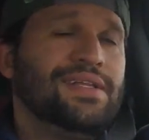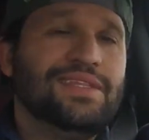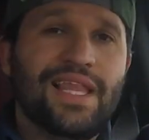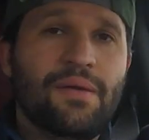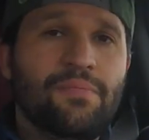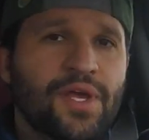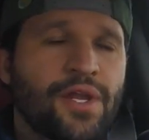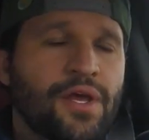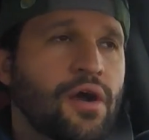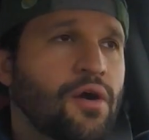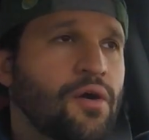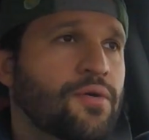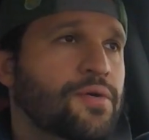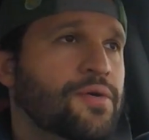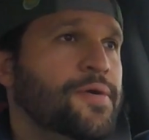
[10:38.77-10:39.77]
Let me
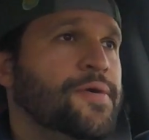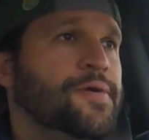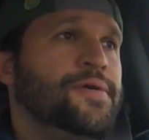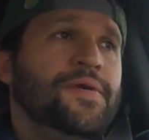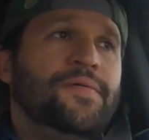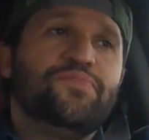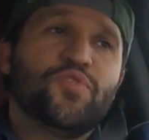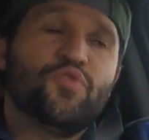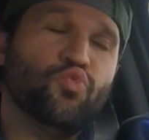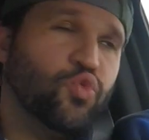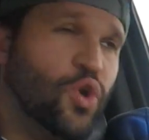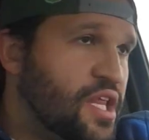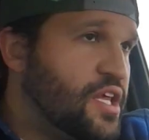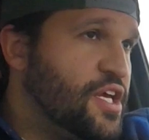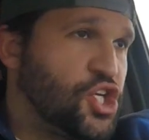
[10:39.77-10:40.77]
know.
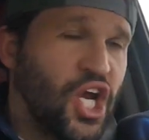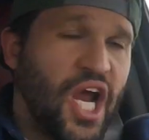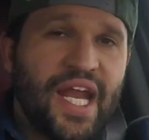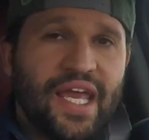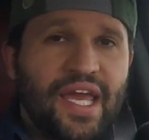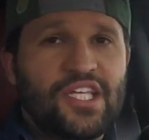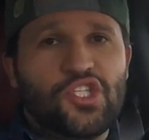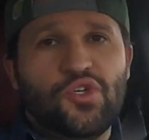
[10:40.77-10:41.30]
Really trying to get